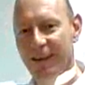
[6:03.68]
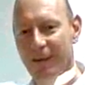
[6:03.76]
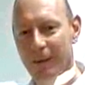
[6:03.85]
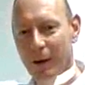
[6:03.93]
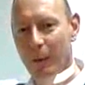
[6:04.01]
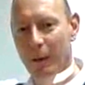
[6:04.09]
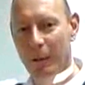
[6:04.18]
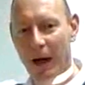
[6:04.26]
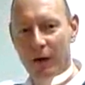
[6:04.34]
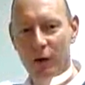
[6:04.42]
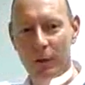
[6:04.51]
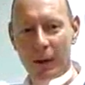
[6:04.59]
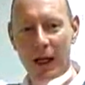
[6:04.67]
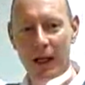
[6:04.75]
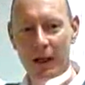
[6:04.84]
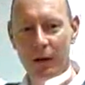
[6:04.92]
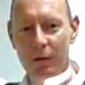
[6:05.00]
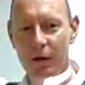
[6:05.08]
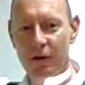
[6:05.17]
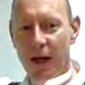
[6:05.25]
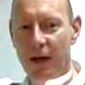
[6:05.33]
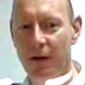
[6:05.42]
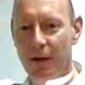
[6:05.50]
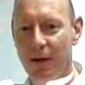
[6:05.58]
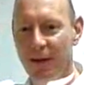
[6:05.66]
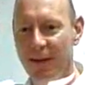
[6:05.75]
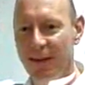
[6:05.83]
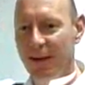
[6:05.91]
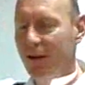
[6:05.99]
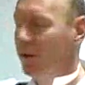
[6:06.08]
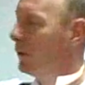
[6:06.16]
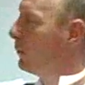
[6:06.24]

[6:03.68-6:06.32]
we're coming back to the beginning of our cycle, yes, to